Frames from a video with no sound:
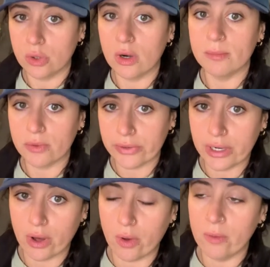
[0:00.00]

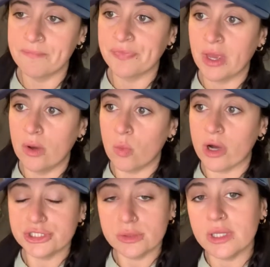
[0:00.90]
merino, wash
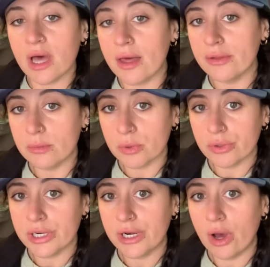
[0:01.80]
it with other
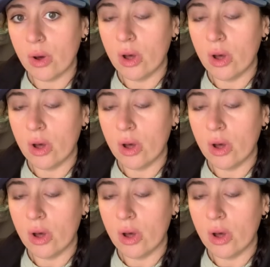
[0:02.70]
merino.